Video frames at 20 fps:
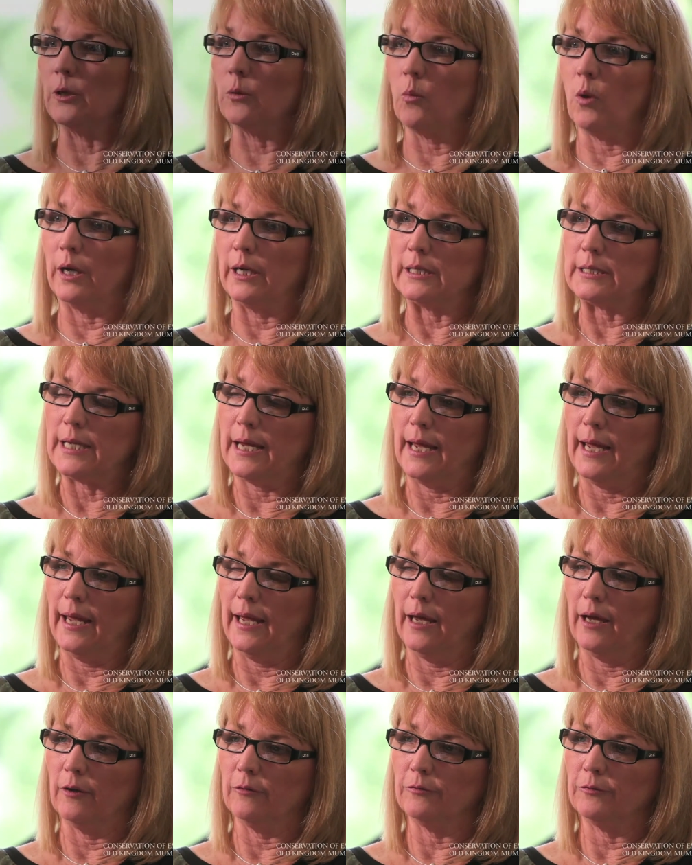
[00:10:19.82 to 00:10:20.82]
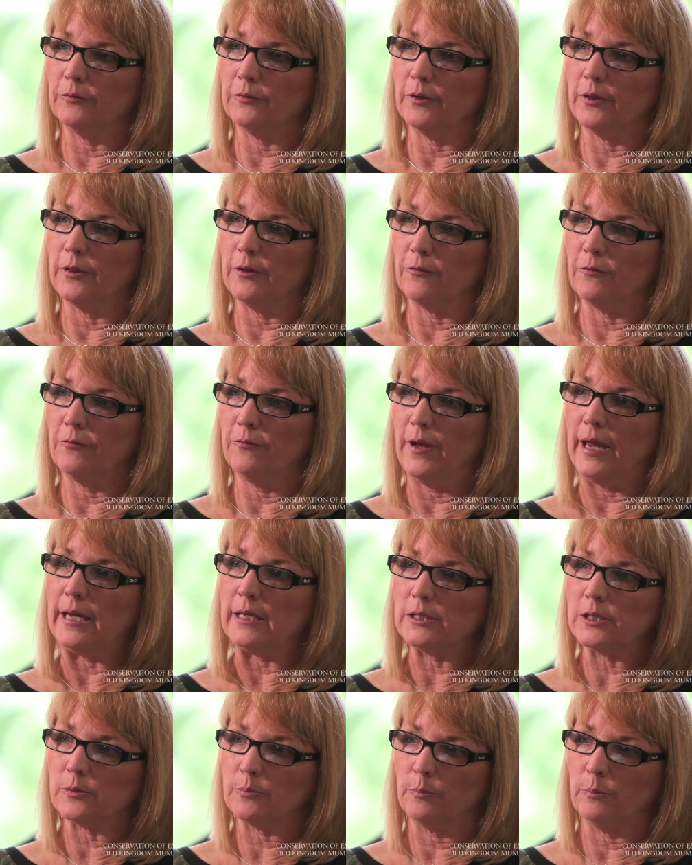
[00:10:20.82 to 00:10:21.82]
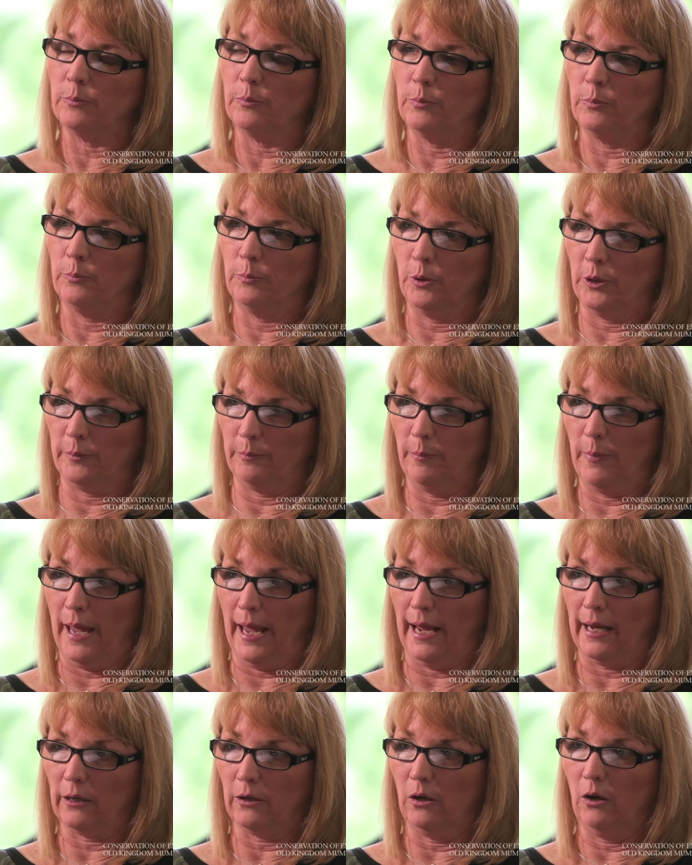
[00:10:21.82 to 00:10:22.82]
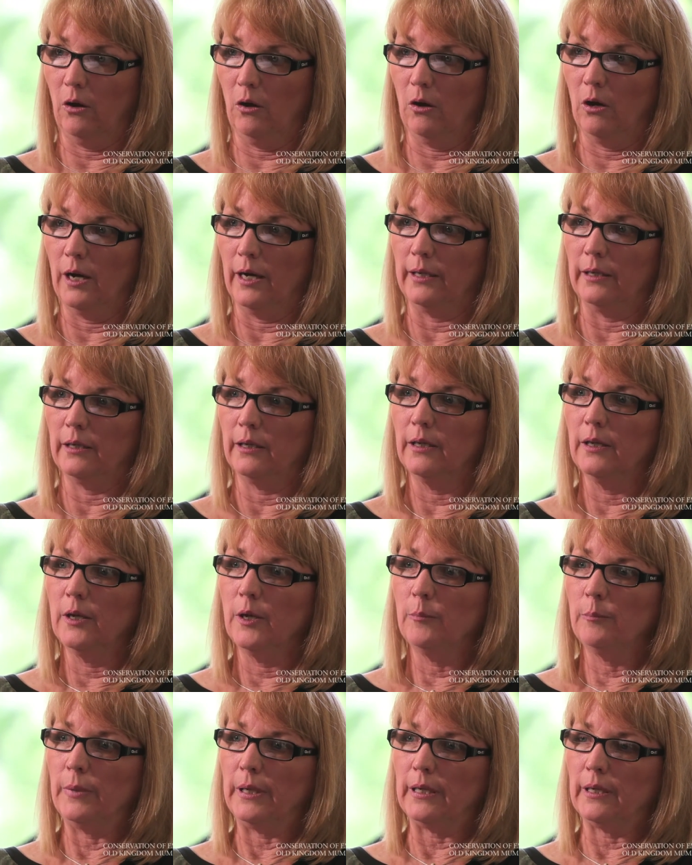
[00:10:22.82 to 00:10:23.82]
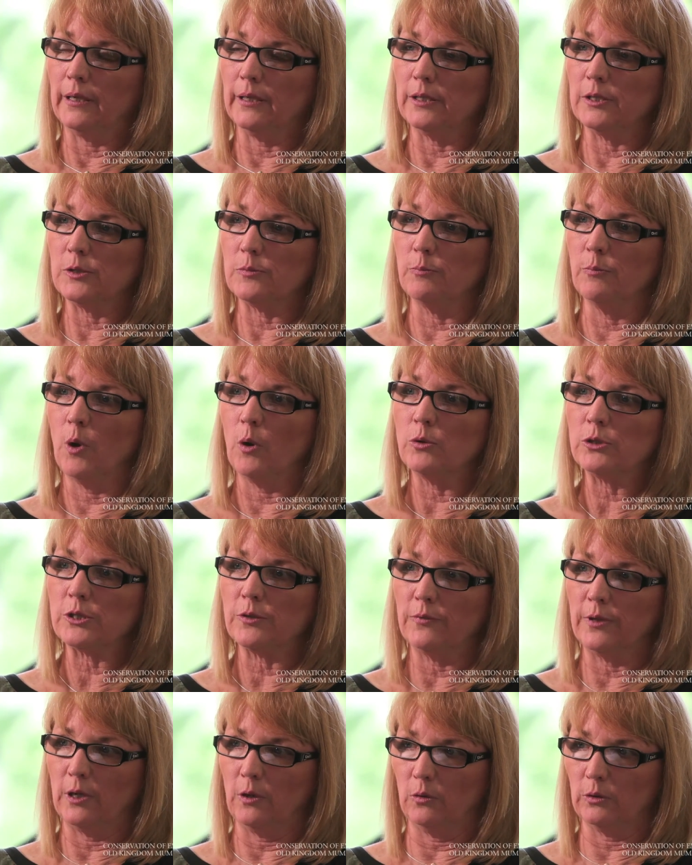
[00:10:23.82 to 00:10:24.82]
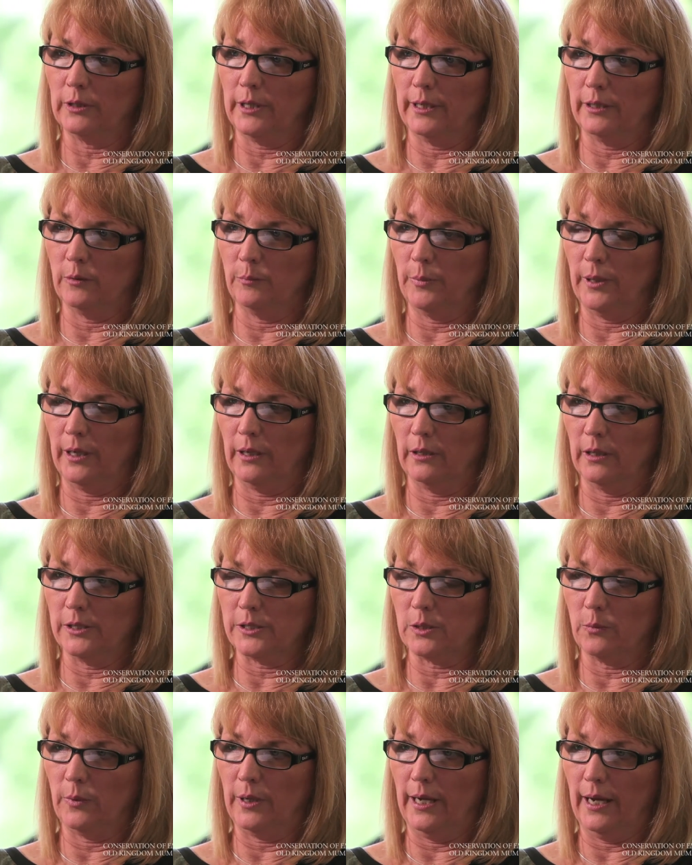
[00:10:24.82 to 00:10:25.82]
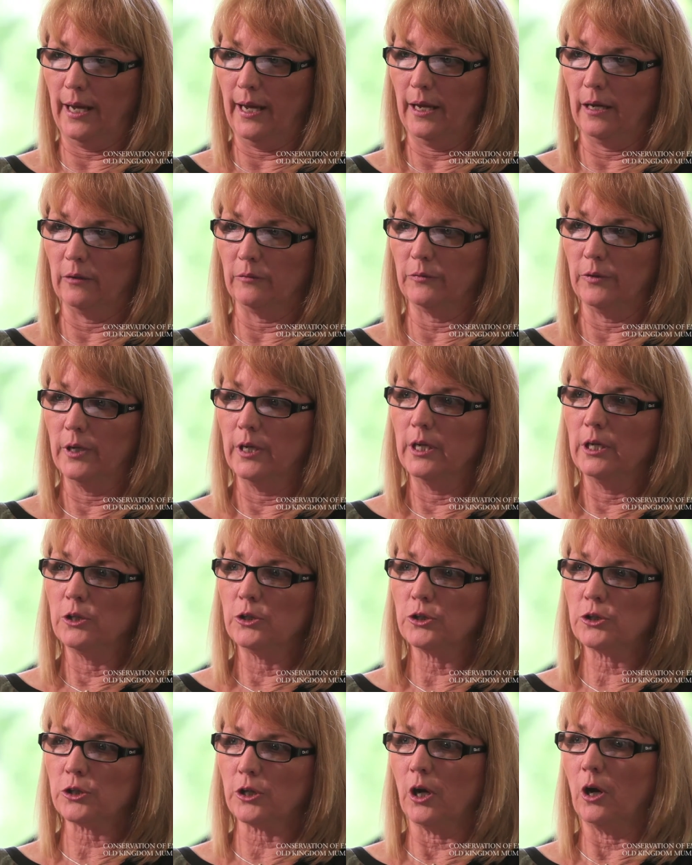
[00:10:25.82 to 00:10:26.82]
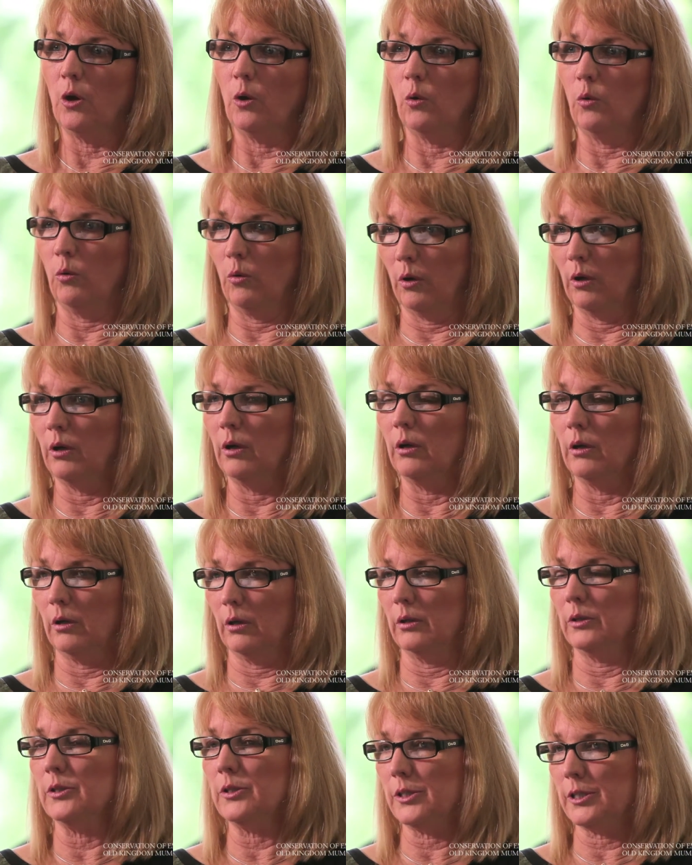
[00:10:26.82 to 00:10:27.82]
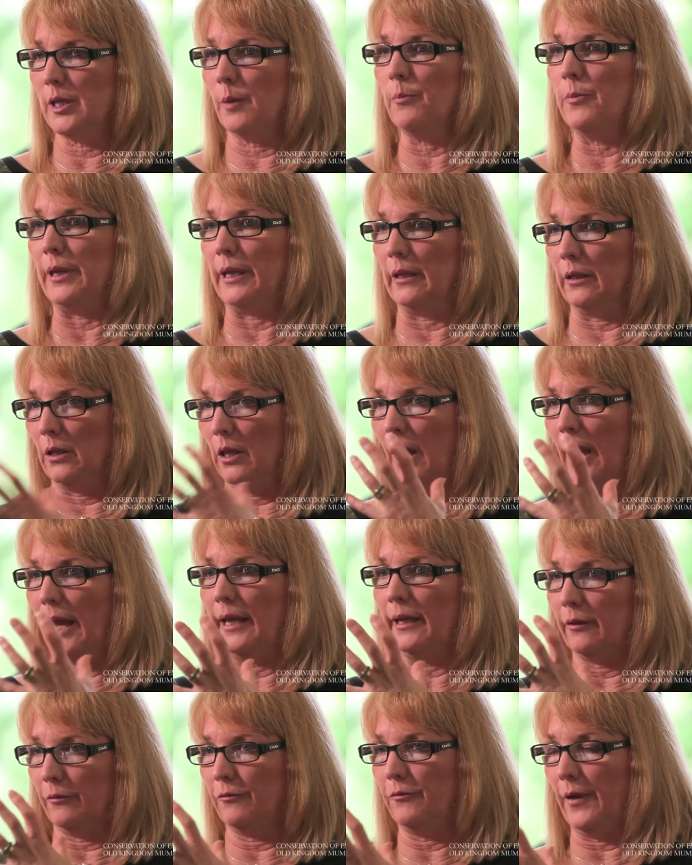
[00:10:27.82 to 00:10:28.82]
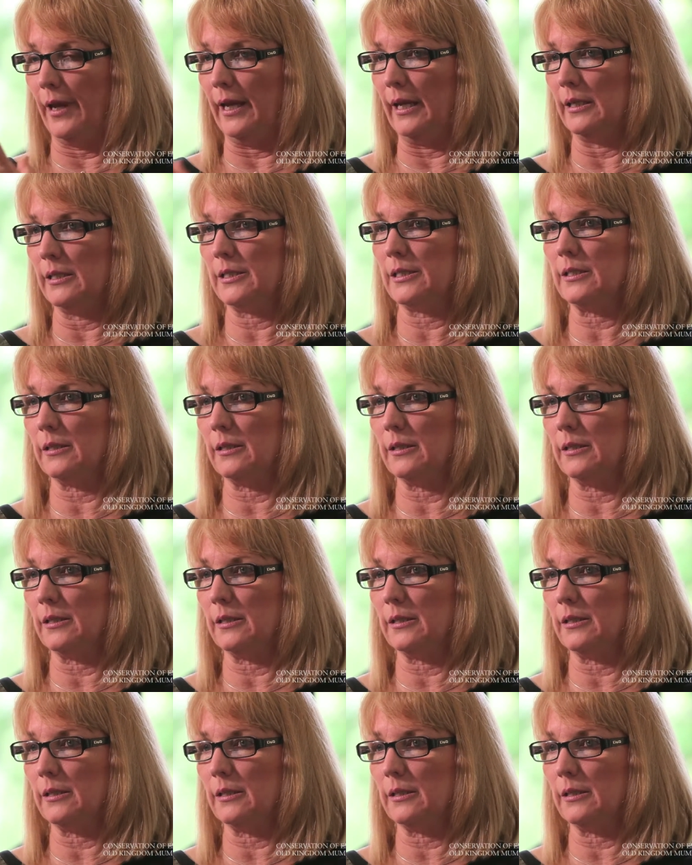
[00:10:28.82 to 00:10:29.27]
wanted to have the face put back on because most of the Old Kingdom parallels that we have show something like a face,